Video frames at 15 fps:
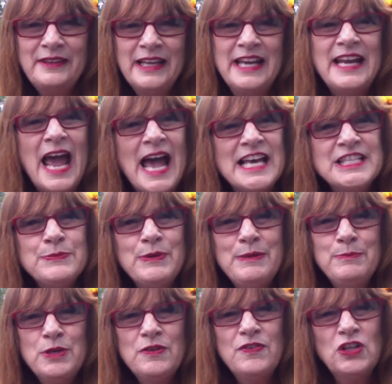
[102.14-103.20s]
And as we
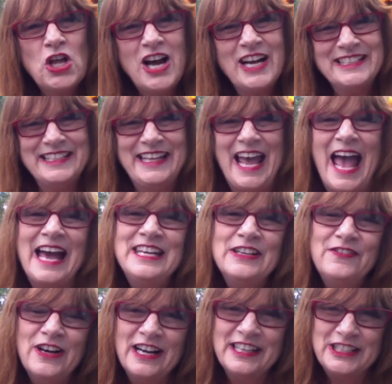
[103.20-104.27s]
move along to the end
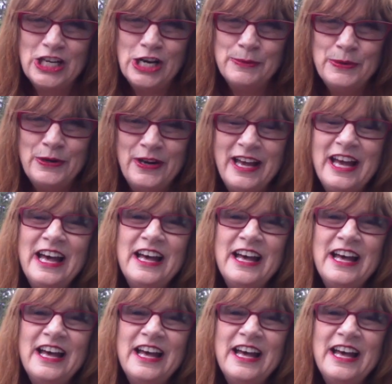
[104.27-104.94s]
of October,